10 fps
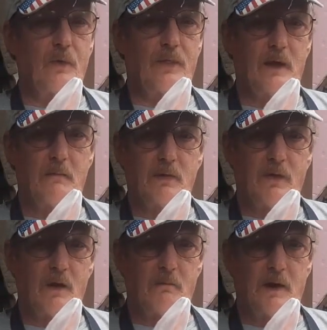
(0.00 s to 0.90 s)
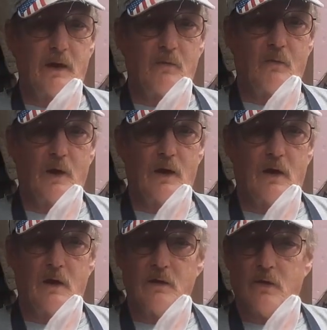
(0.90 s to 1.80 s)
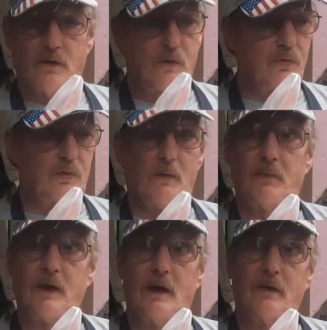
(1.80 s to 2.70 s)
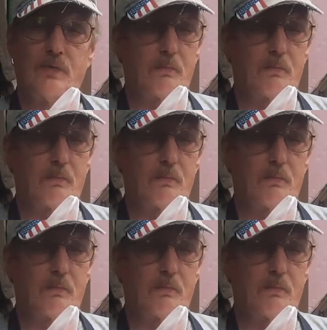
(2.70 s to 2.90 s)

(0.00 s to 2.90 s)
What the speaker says: with him a little bit, went on to do something else,